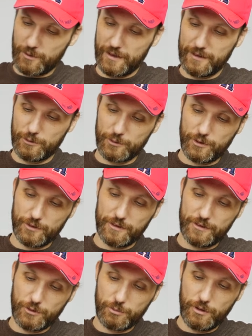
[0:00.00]
right now to hold it
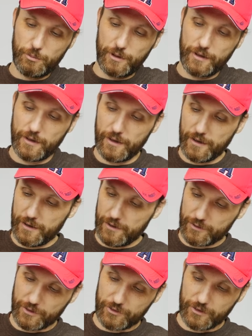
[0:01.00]
this way, but
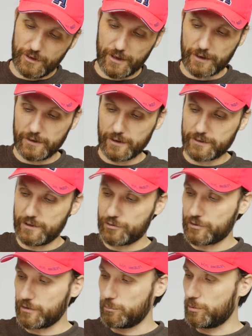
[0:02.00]
you can see like this,
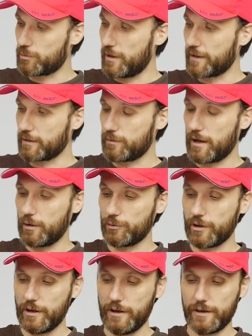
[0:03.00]
for example, running around,
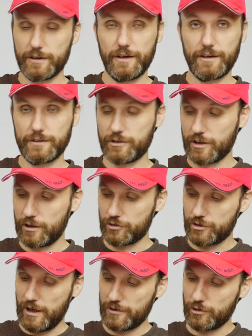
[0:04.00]
getting these kind of
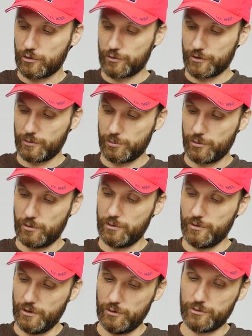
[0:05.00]
shots, or for
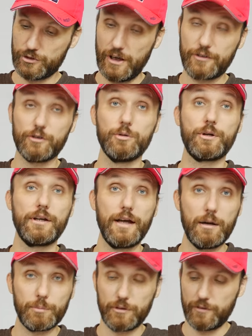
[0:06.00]
example, you know, shots looking
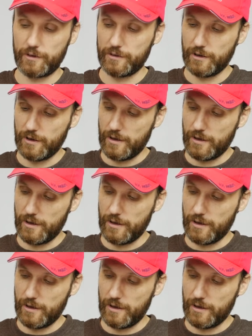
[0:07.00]
up even.